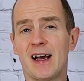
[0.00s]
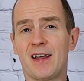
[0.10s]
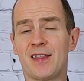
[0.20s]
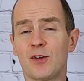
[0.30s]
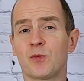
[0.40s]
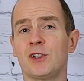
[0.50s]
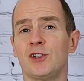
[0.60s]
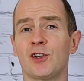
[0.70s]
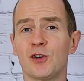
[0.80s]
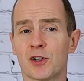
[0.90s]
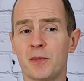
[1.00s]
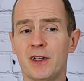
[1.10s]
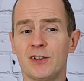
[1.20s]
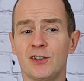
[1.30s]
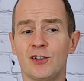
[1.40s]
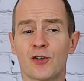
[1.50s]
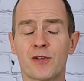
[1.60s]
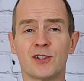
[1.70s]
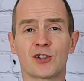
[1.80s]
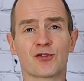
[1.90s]
and then when you do come in, you're
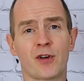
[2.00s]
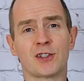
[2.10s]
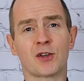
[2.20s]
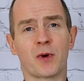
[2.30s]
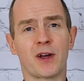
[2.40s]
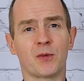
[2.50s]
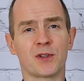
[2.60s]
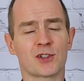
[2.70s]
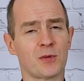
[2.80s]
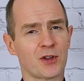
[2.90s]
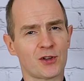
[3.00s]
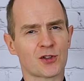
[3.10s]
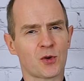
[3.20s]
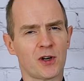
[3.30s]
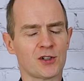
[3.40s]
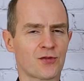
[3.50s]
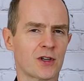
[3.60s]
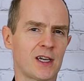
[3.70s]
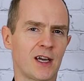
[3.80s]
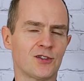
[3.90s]
in straight away with some of those quite
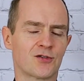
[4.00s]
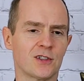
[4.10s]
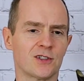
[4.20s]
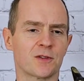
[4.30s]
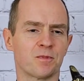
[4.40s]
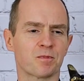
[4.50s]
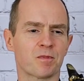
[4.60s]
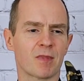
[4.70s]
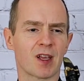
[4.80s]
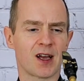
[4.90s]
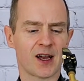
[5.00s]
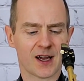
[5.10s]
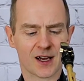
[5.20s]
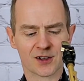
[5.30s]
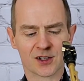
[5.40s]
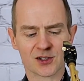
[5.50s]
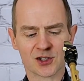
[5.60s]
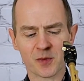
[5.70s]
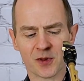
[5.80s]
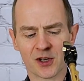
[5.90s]
tricky entries. And
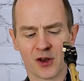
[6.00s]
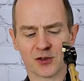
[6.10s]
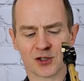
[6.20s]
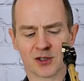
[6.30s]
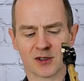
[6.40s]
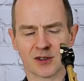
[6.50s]
some of the notes